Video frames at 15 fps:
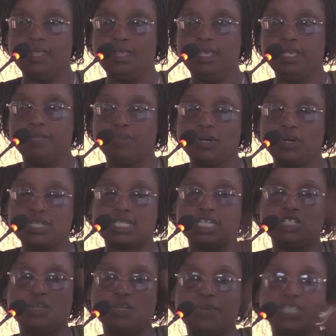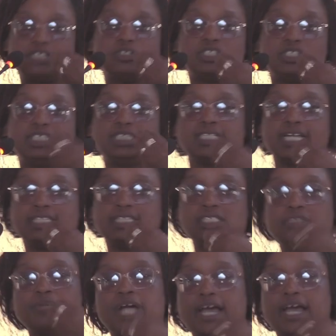Because each patino chijika
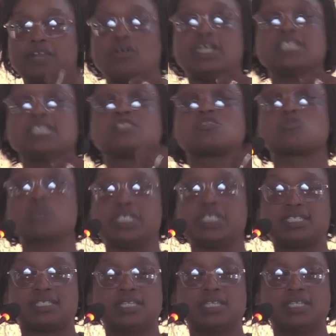chirimukanwa, it's sweet,